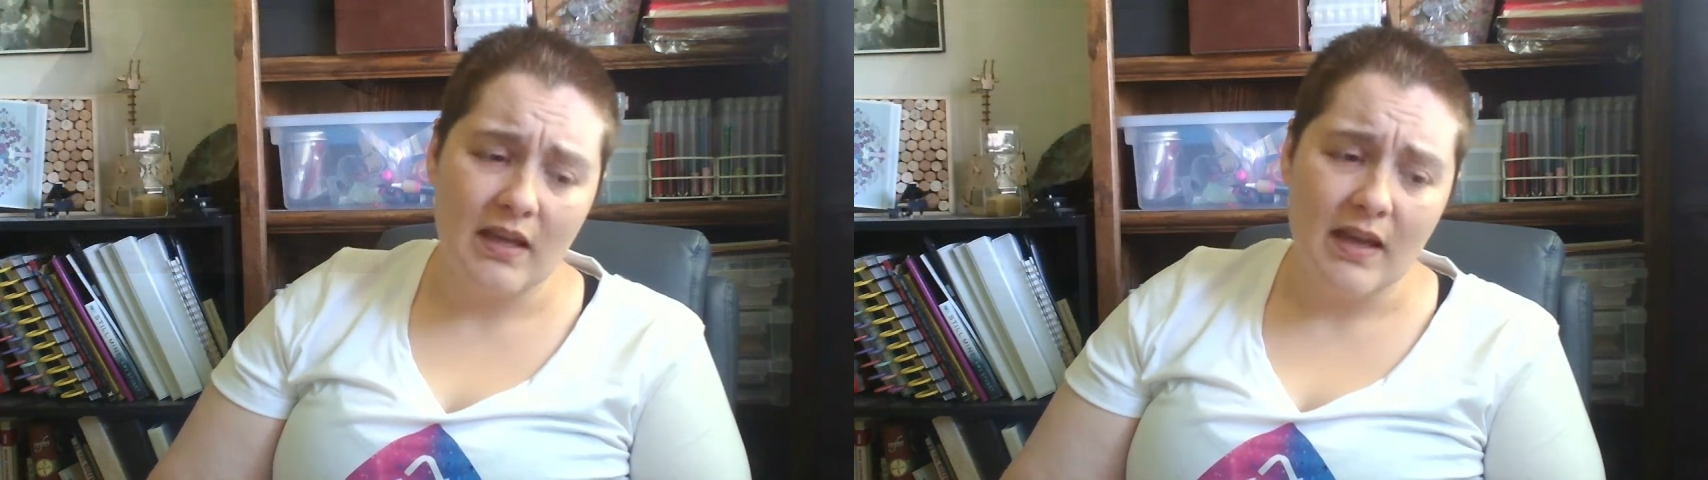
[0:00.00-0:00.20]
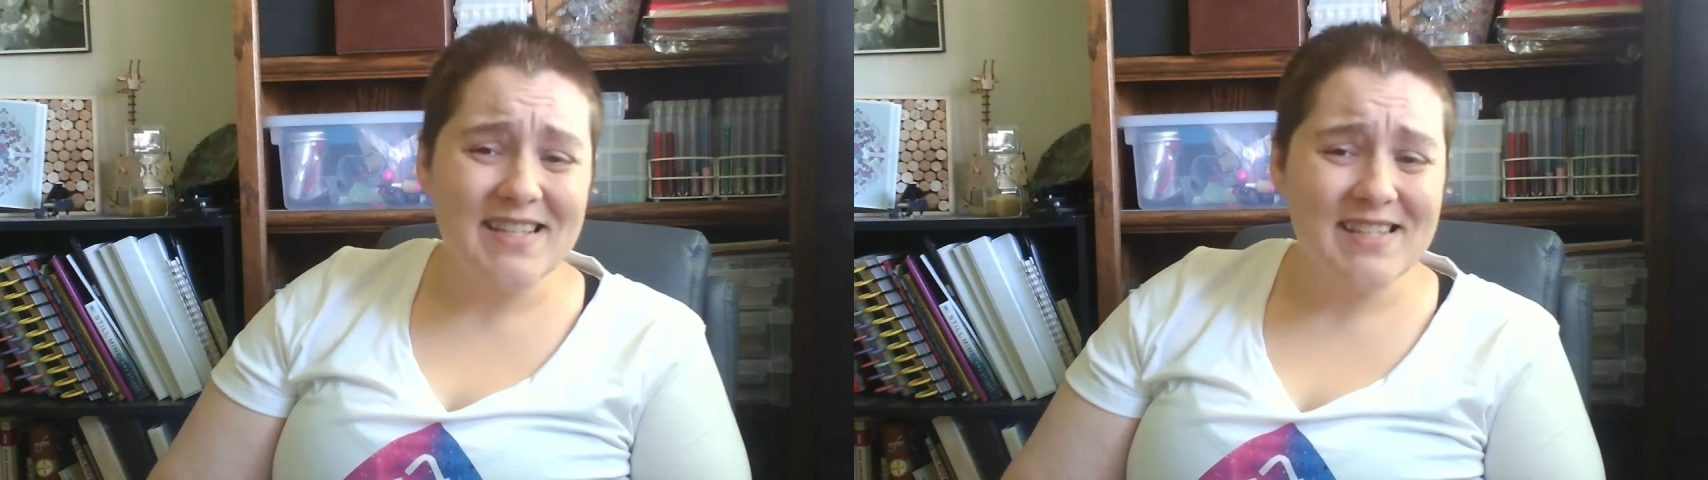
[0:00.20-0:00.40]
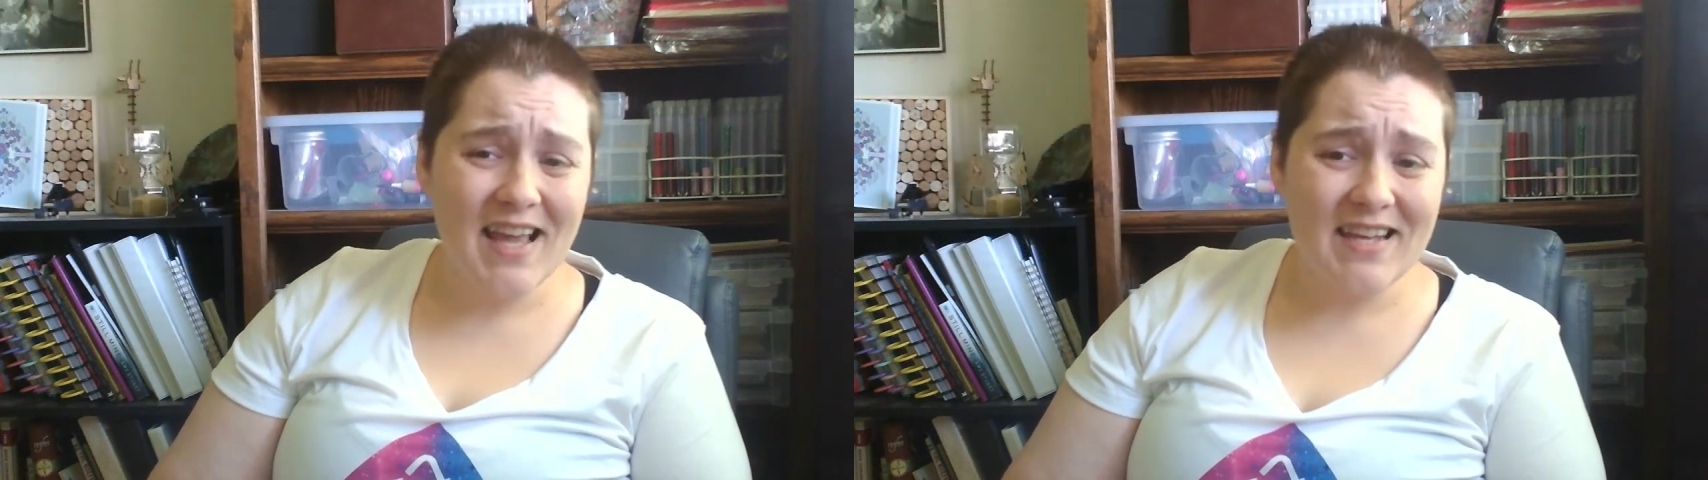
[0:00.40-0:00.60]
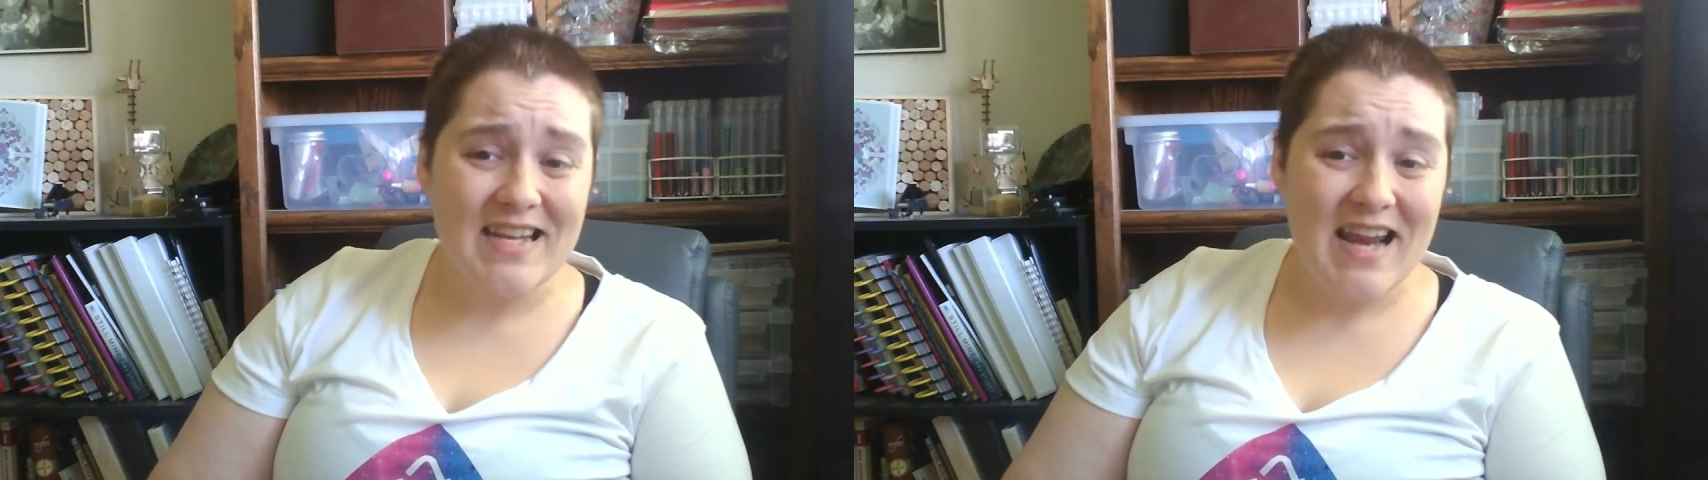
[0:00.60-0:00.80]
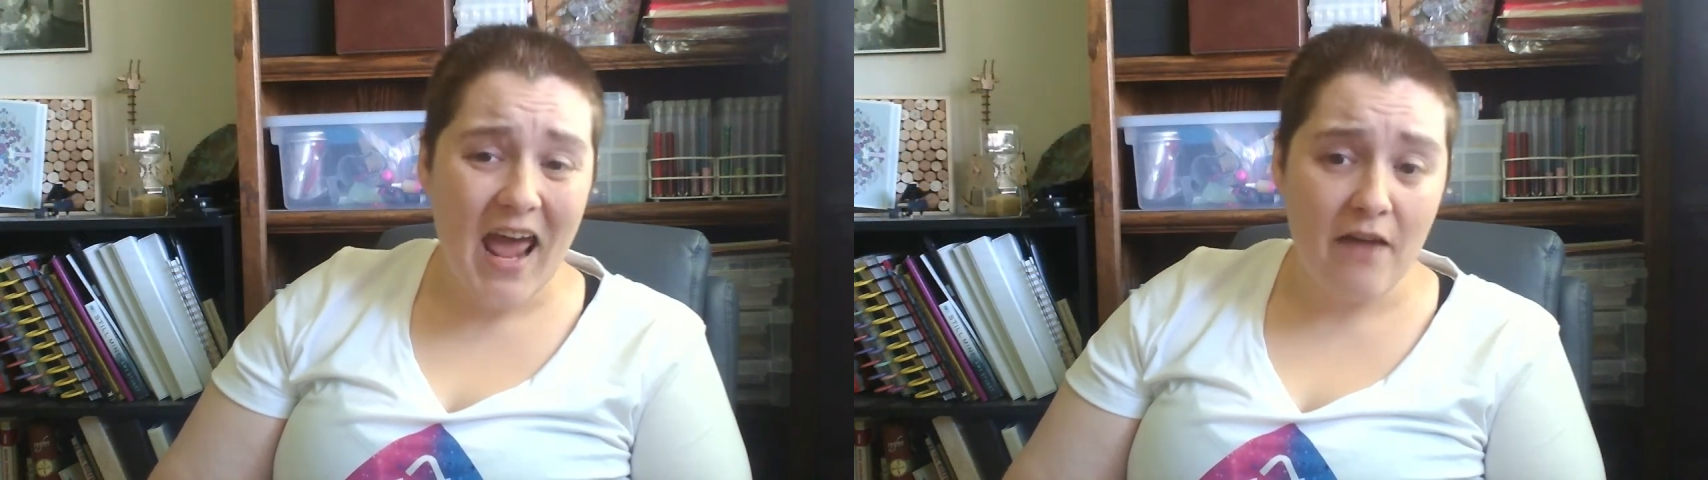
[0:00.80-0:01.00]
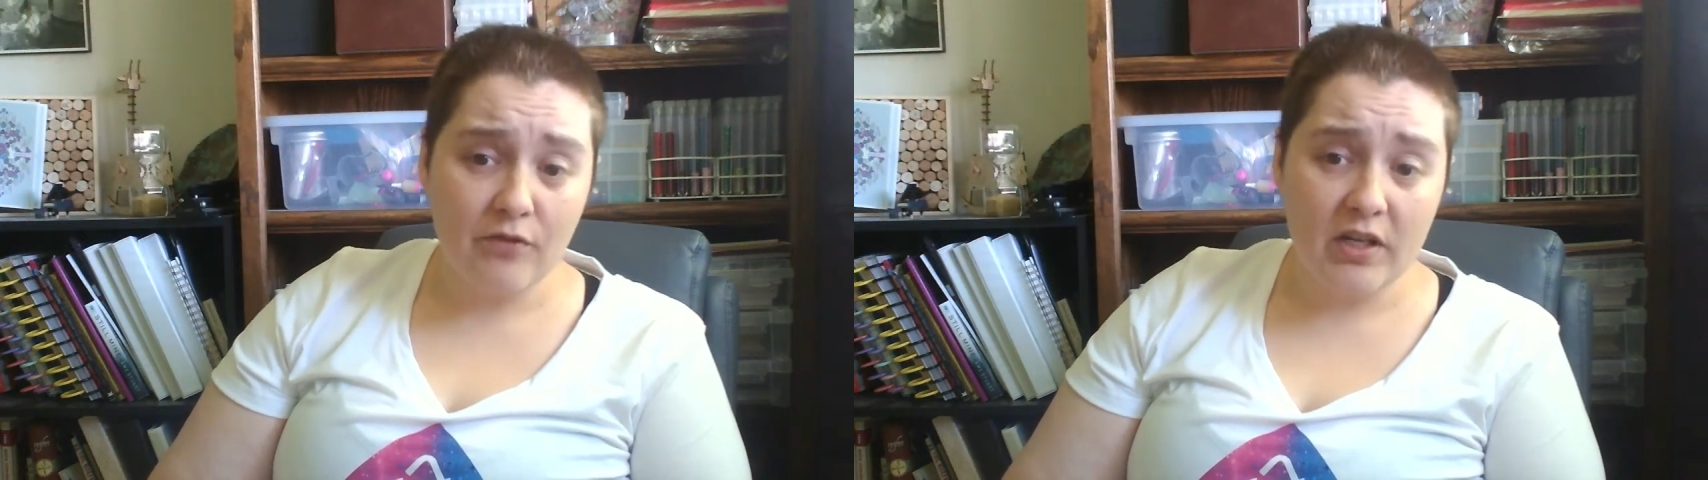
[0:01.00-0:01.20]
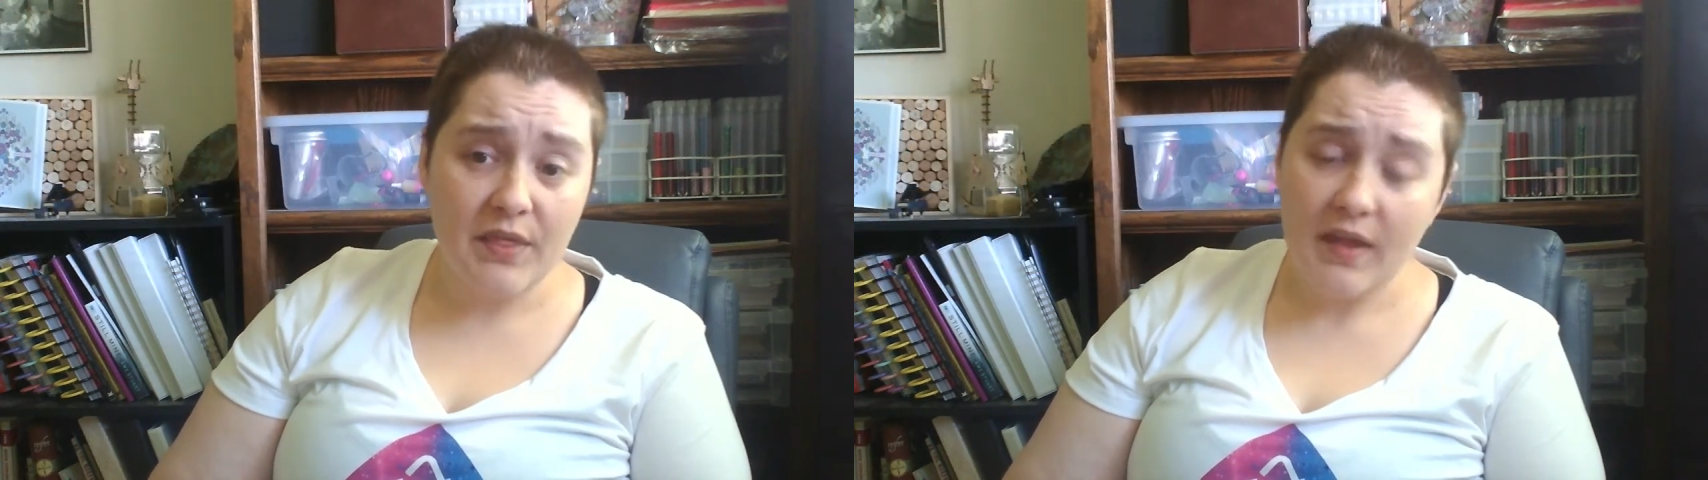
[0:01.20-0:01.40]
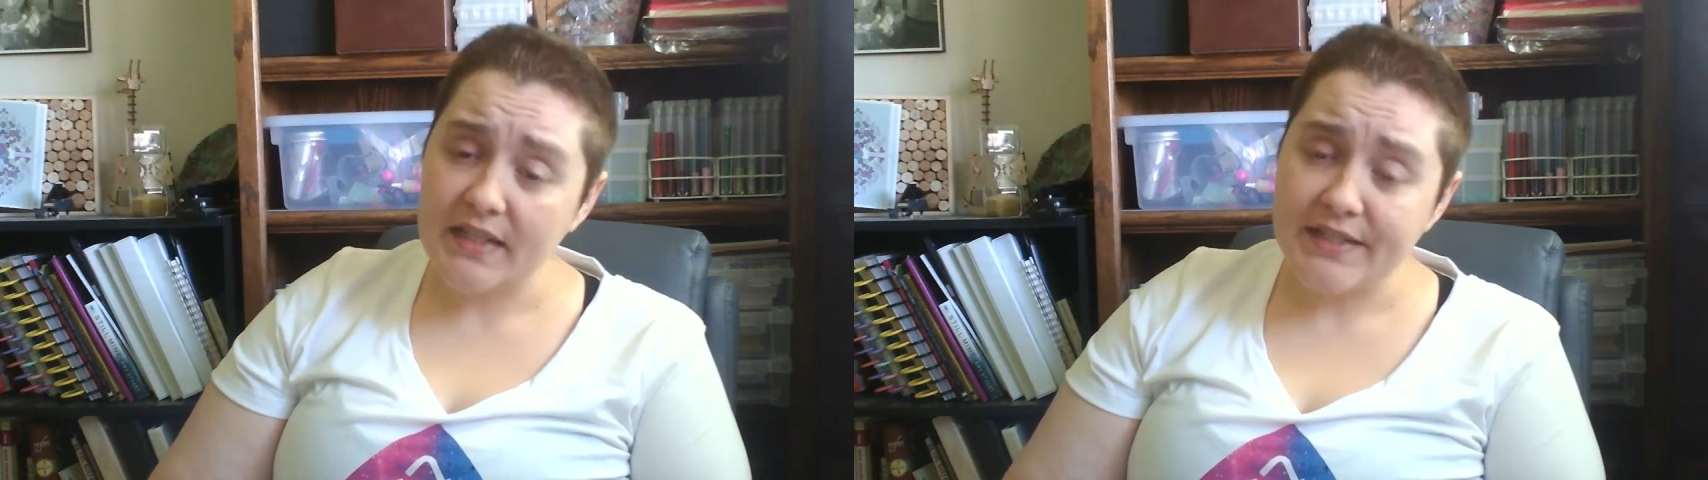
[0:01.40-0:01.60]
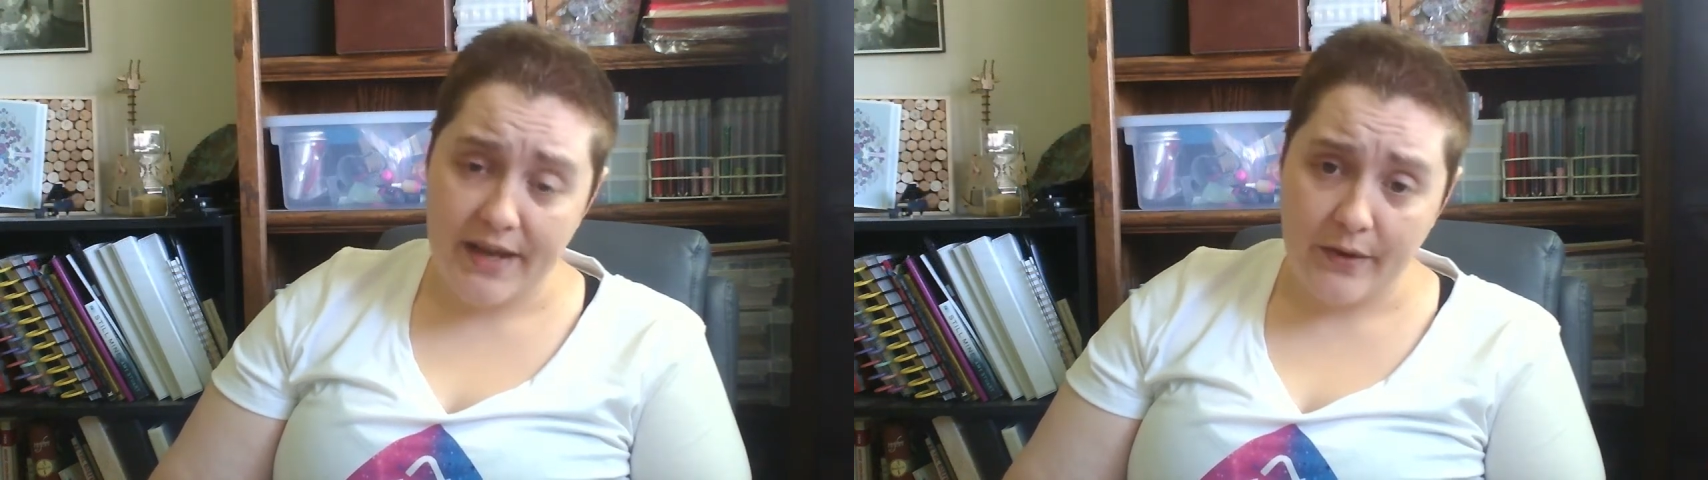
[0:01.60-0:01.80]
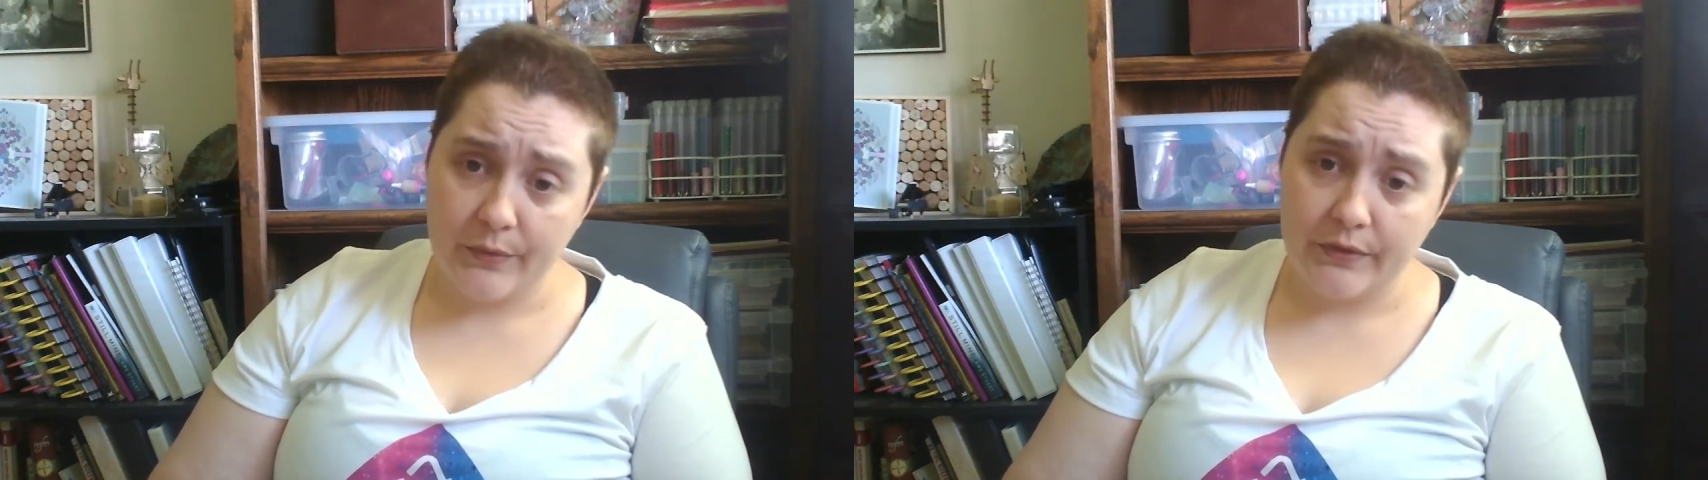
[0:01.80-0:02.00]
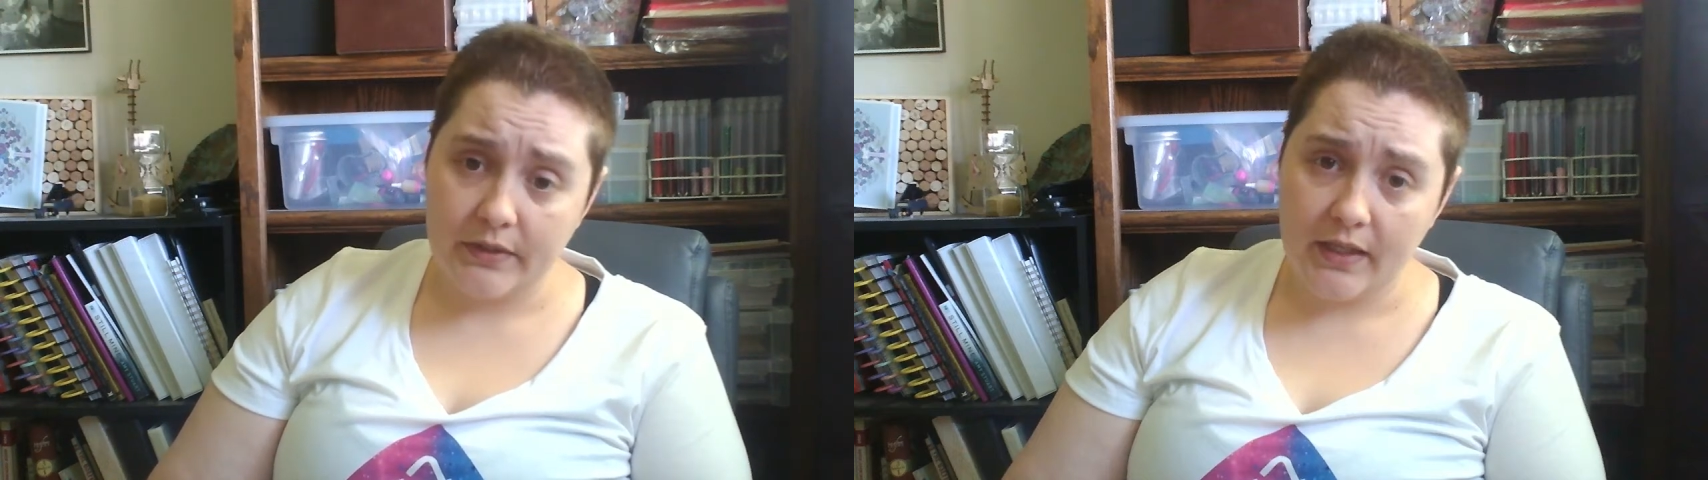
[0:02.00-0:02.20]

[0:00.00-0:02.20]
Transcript: Sanded everything down,